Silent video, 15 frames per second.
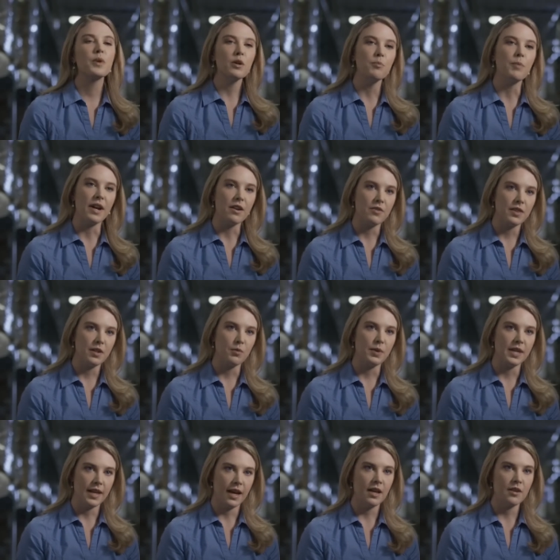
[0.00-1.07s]
real benefit that
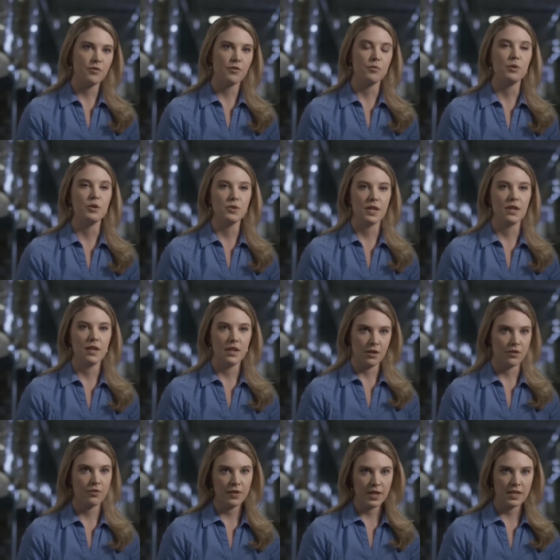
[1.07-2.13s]
we get from using an
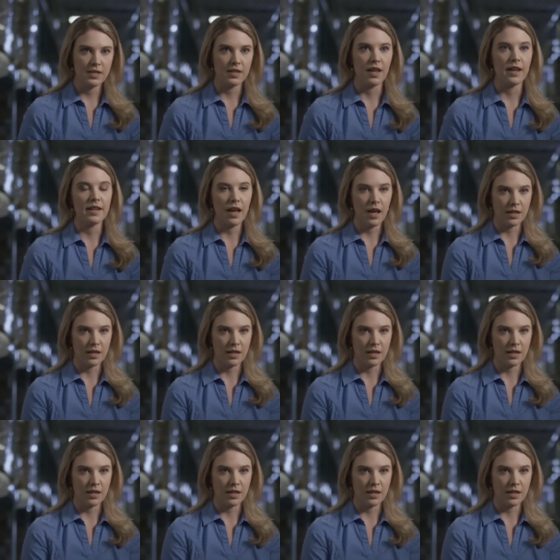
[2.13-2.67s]
interface like